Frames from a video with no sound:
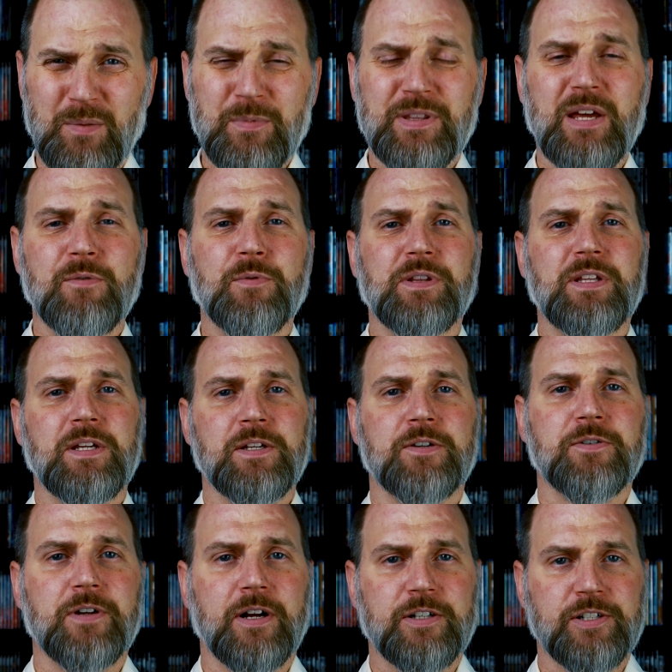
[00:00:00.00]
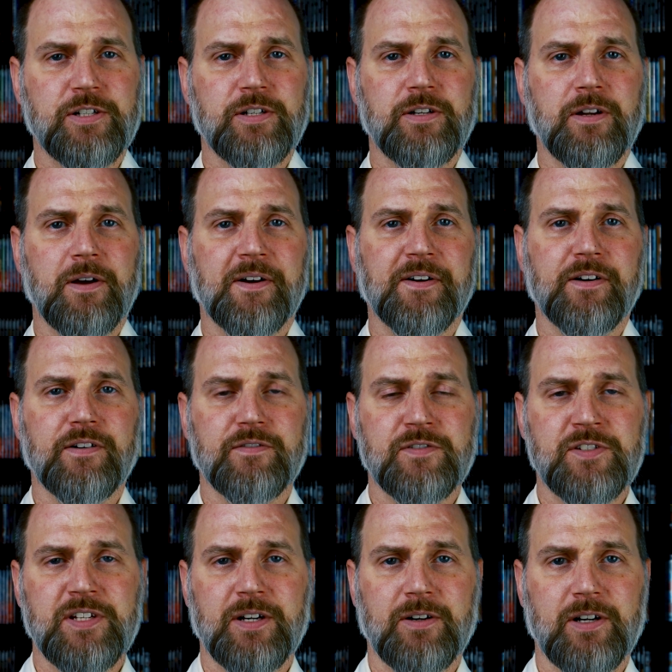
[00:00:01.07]
But then with the introduction of
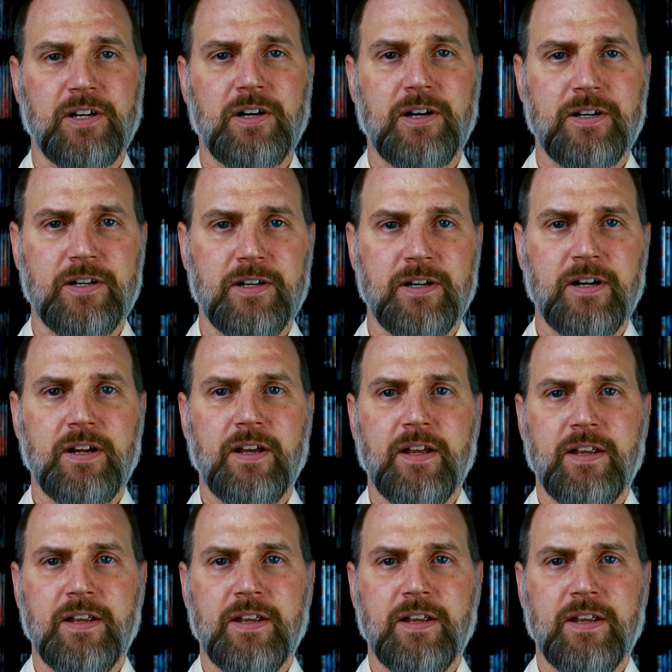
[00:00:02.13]
Sarah Connor,